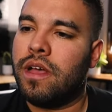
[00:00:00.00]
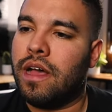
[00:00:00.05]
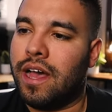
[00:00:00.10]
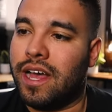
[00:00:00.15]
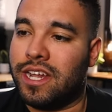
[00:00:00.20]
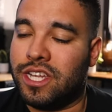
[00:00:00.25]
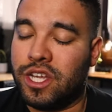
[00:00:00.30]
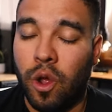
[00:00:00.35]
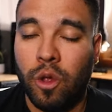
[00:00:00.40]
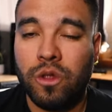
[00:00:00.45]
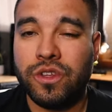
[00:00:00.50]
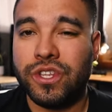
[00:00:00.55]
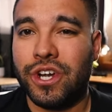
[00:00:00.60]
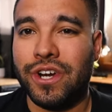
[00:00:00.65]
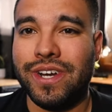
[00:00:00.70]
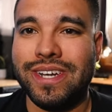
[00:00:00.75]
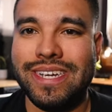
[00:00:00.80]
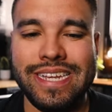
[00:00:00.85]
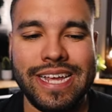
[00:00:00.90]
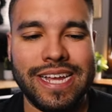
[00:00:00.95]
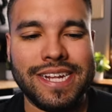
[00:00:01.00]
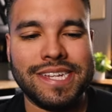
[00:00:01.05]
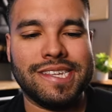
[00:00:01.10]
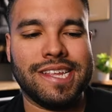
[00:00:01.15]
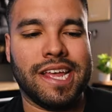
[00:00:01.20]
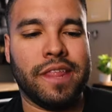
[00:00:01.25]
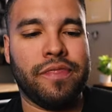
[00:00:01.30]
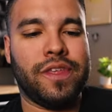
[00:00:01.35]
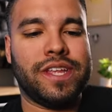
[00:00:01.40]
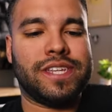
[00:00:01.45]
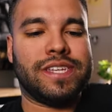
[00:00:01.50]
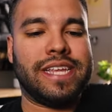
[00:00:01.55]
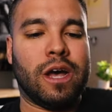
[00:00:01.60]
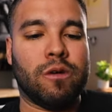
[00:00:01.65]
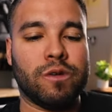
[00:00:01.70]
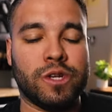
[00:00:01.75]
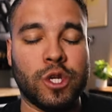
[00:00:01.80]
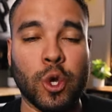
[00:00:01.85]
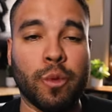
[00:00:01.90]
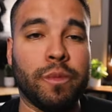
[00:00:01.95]
Uh, Tulster did send this
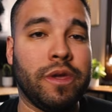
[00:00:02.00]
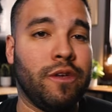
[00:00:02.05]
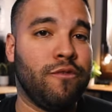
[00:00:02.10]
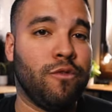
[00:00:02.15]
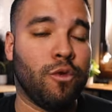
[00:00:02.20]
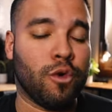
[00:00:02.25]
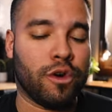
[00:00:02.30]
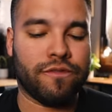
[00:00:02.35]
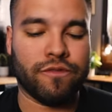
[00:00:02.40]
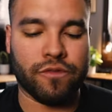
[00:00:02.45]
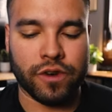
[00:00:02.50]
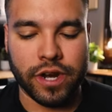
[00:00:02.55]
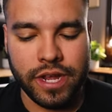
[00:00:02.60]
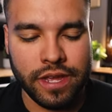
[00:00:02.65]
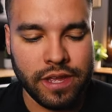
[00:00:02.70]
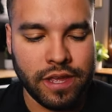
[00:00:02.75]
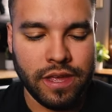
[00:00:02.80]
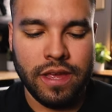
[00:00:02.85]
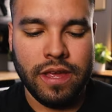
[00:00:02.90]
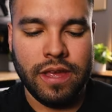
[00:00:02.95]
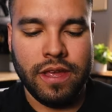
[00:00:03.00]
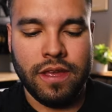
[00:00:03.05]
out to me for free.